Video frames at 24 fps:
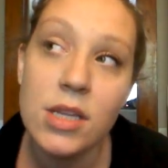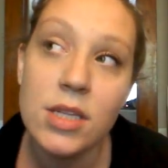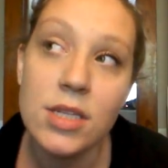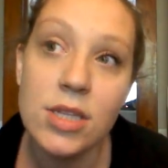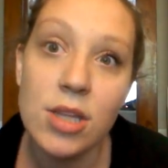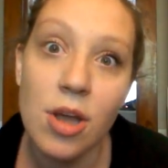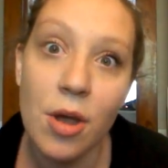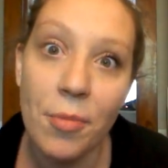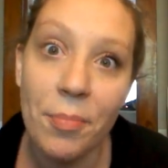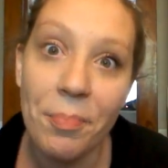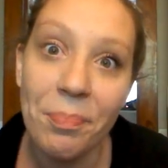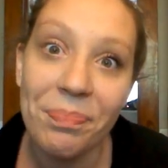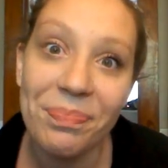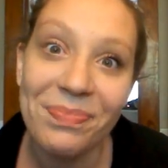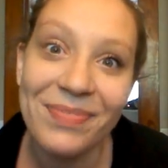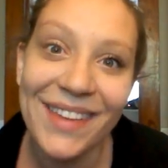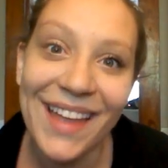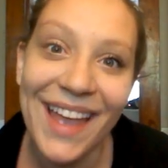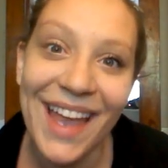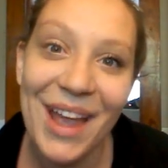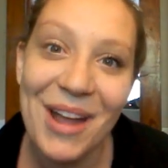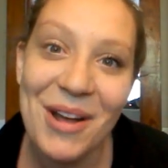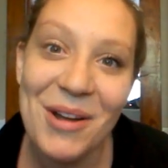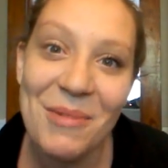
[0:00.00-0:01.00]
So
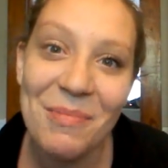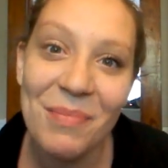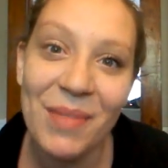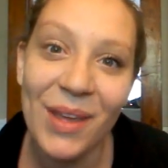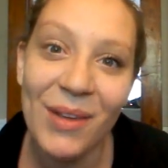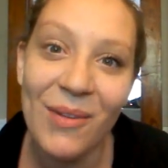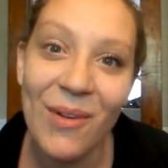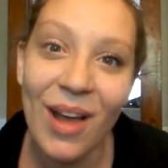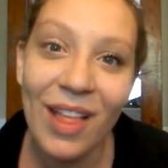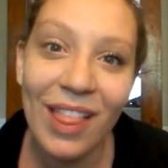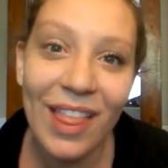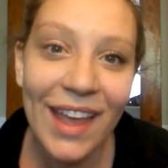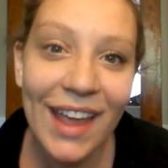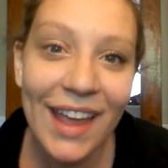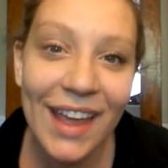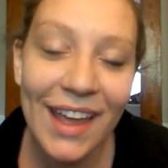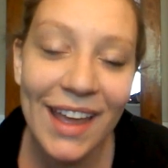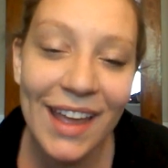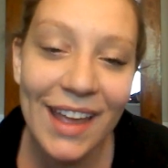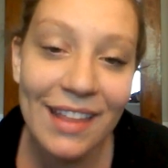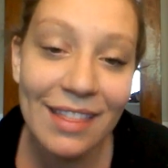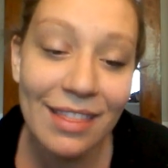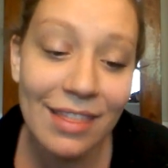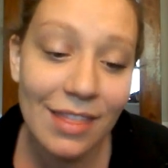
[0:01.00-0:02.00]
I hope that you all like
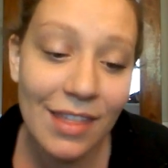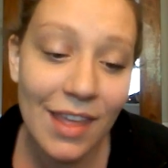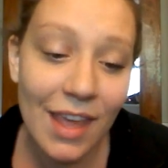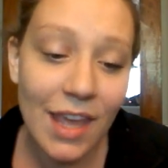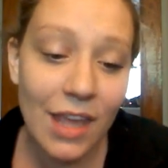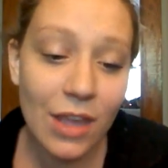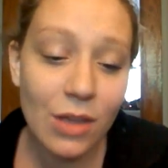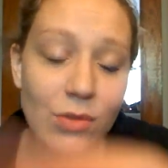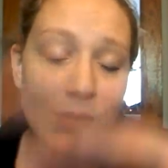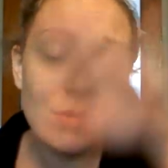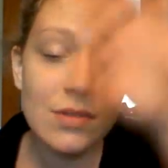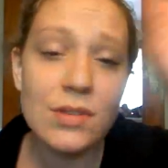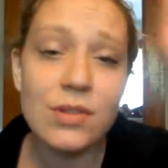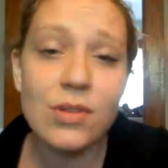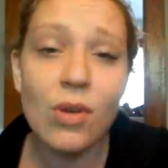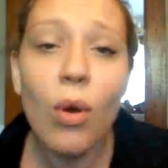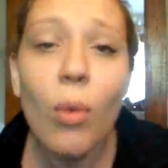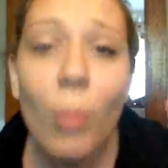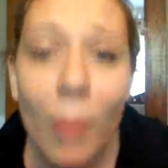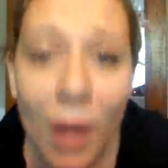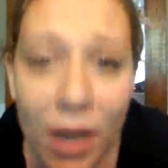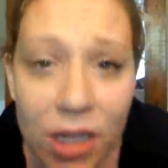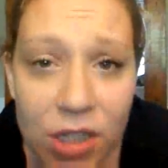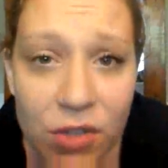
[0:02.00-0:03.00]
it, and thank you
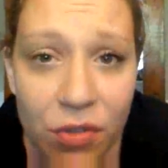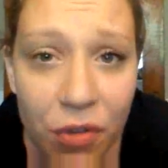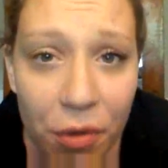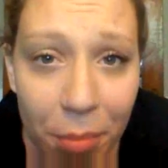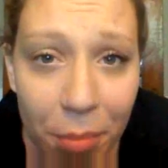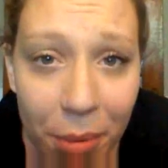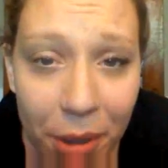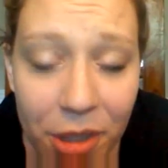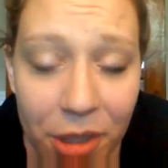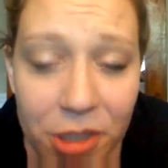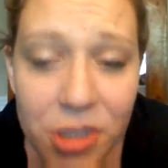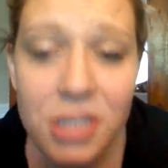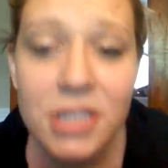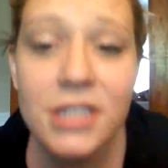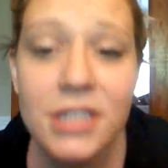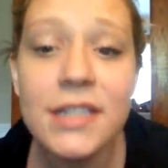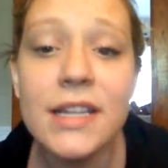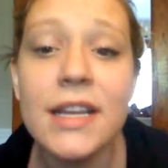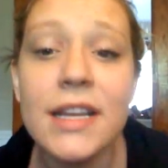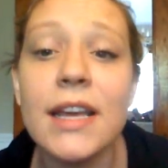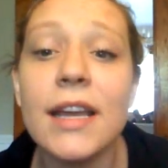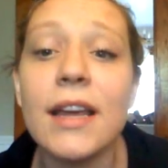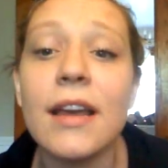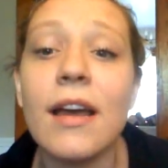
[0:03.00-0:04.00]
so much for
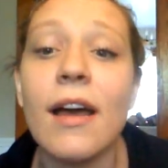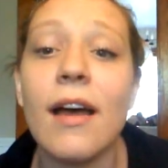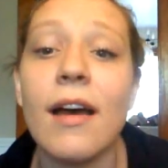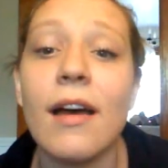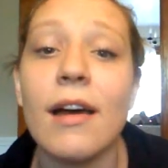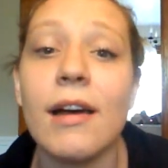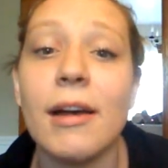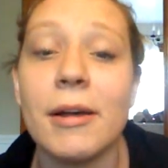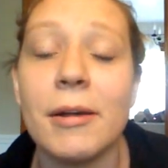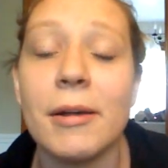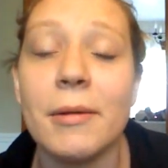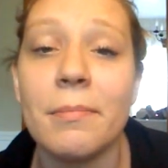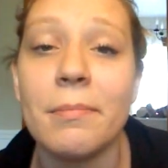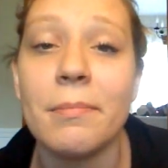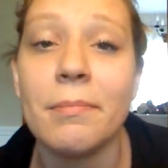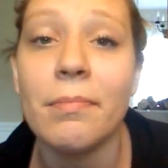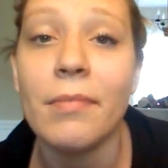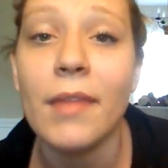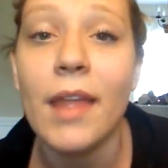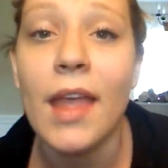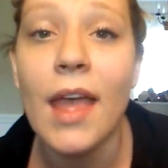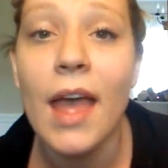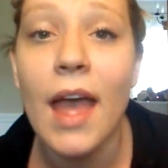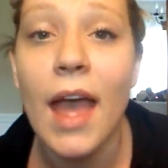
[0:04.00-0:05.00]
purchasing.
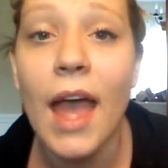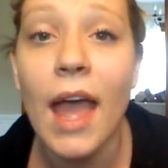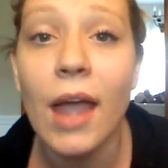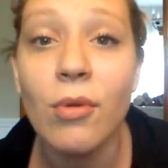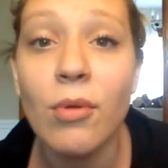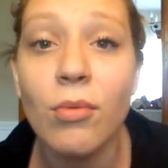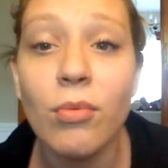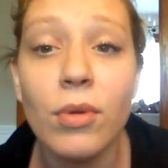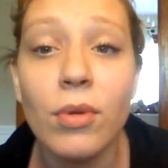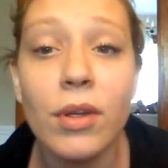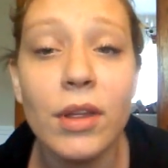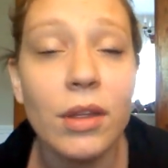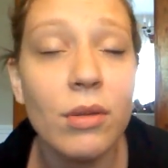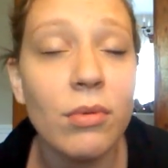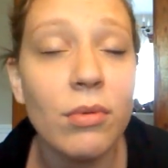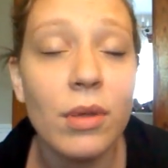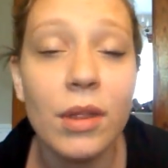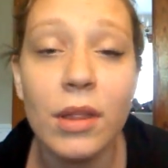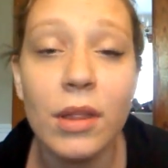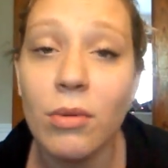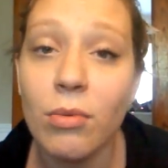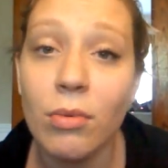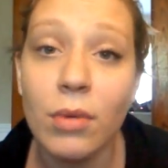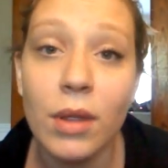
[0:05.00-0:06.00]
I really,
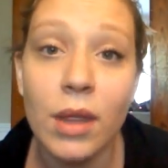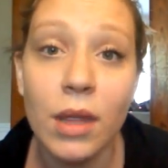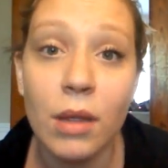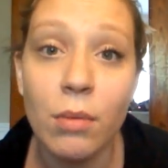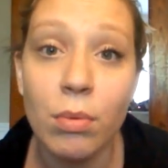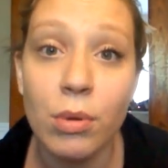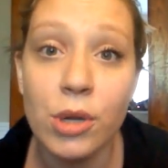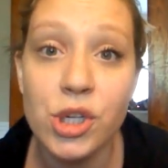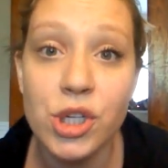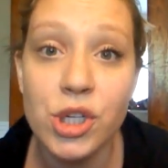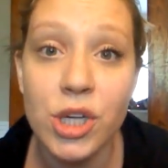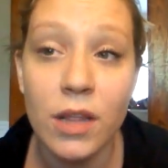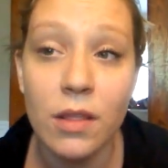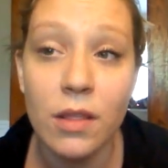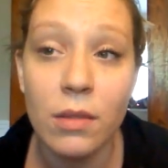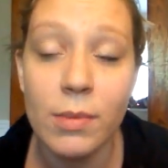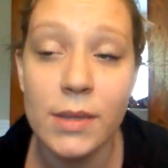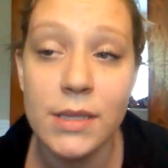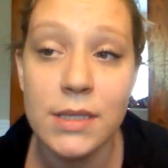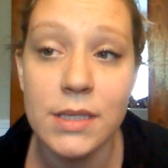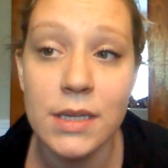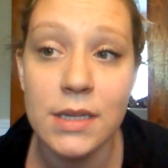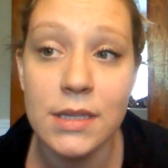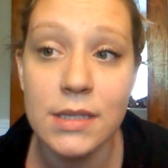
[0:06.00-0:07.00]
really, really appreciate the
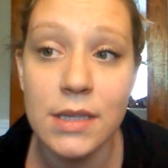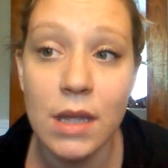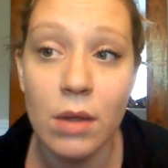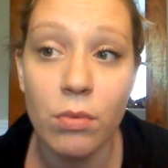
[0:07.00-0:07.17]
business.